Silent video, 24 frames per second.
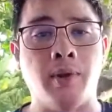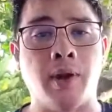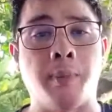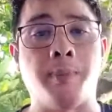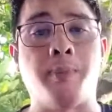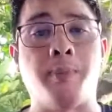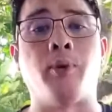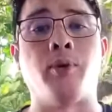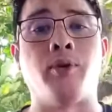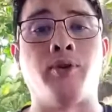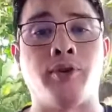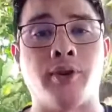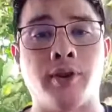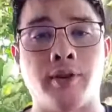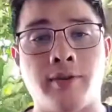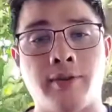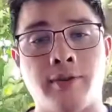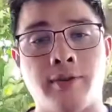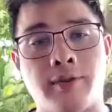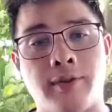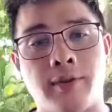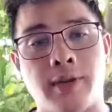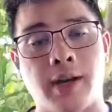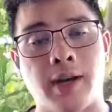
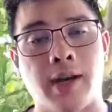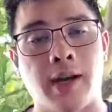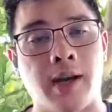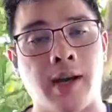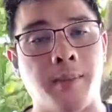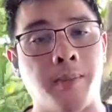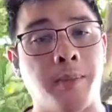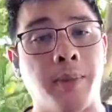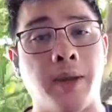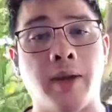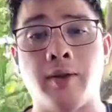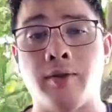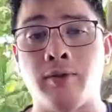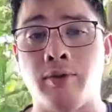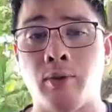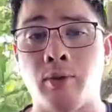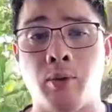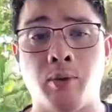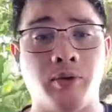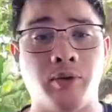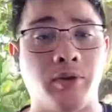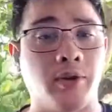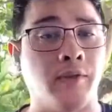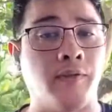approaches, because
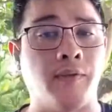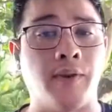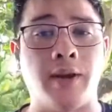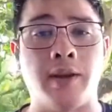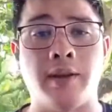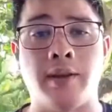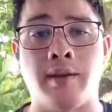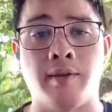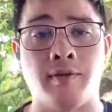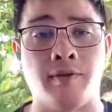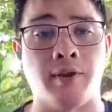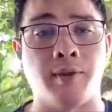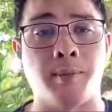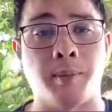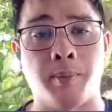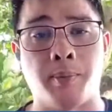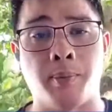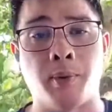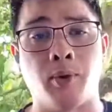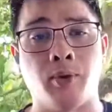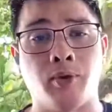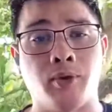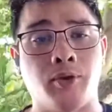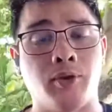those are very different
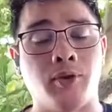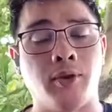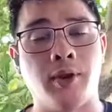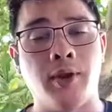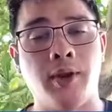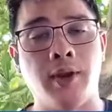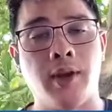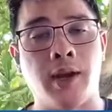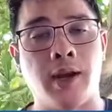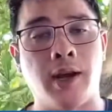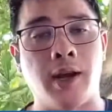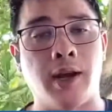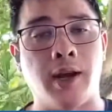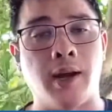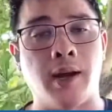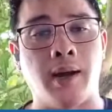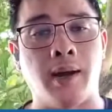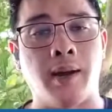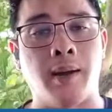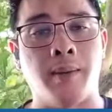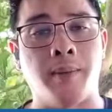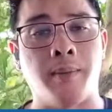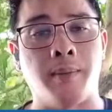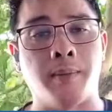approach
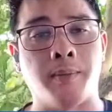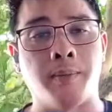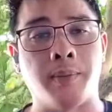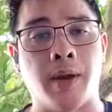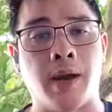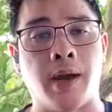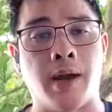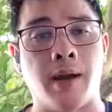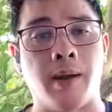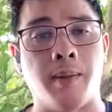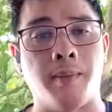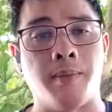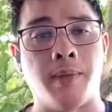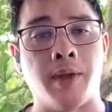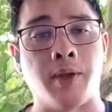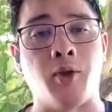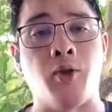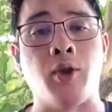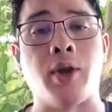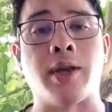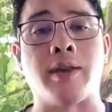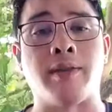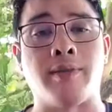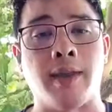that
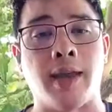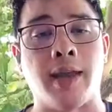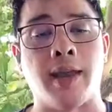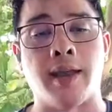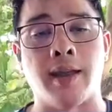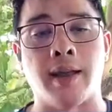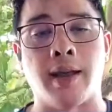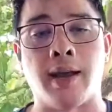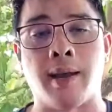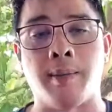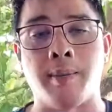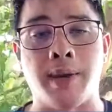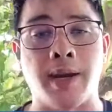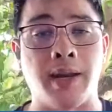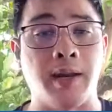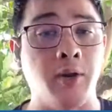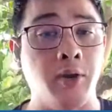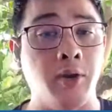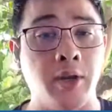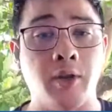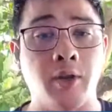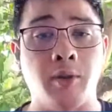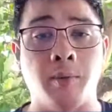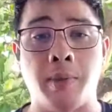you can take, and you
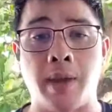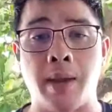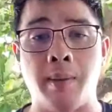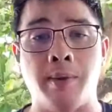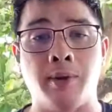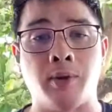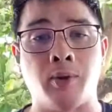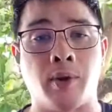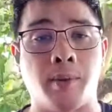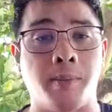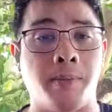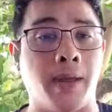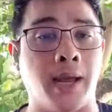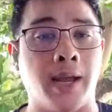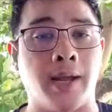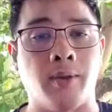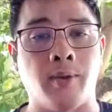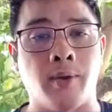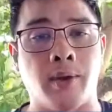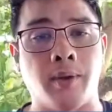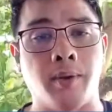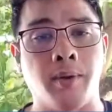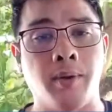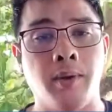need to be able to apply
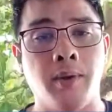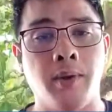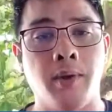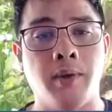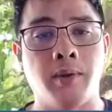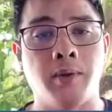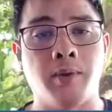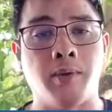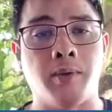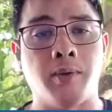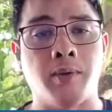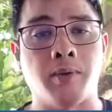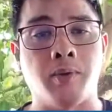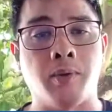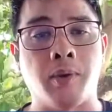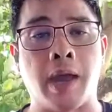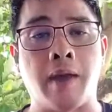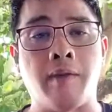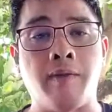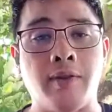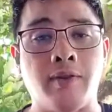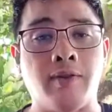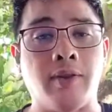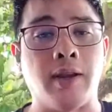to
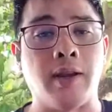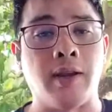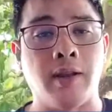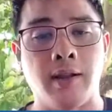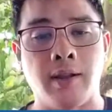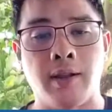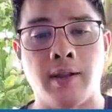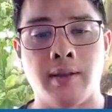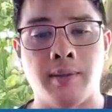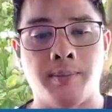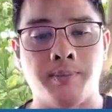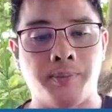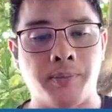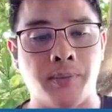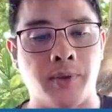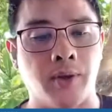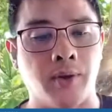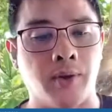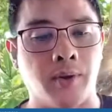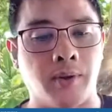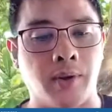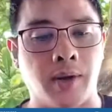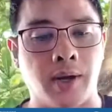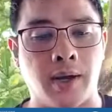every single
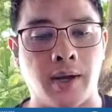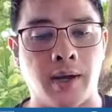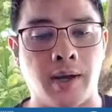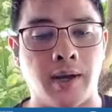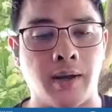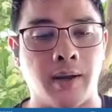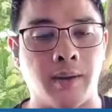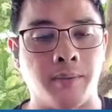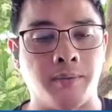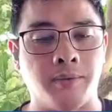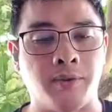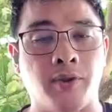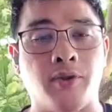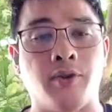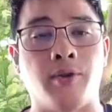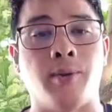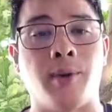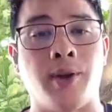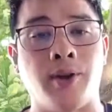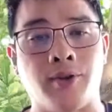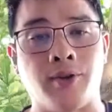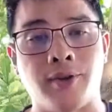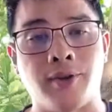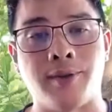
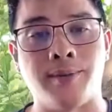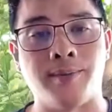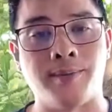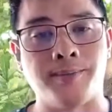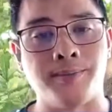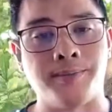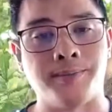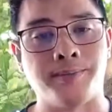situation.